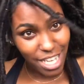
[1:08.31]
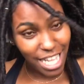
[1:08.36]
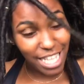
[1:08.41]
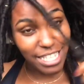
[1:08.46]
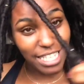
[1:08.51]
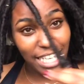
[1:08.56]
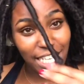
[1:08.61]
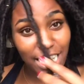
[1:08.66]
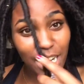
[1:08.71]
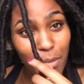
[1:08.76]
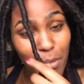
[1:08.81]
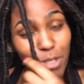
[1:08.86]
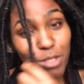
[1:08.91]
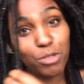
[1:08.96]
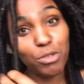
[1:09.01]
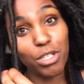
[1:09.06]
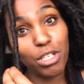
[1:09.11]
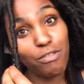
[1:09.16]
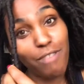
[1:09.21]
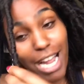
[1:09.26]
And then I'm going
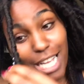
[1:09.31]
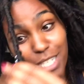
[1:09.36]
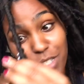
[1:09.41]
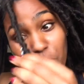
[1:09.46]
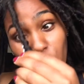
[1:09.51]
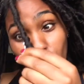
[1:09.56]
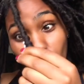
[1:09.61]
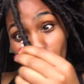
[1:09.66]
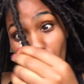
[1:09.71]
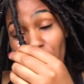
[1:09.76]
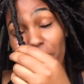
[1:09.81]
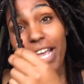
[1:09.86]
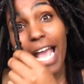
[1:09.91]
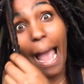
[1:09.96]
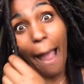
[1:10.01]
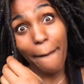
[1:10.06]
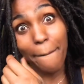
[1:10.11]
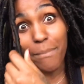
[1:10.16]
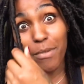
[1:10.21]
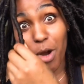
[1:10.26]
to do the rest off
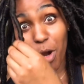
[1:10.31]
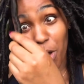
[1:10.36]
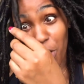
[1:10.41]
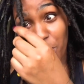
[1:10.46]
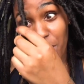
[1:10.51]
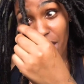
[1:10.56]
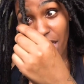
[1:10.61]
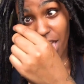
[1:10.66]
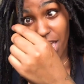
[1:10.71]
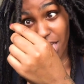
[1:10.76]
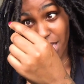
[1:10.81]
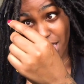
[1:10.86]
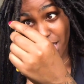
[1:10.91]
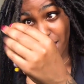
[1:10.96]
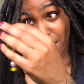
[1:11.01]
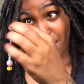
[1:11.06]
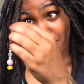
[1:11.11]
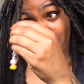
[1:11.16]
camera, okay?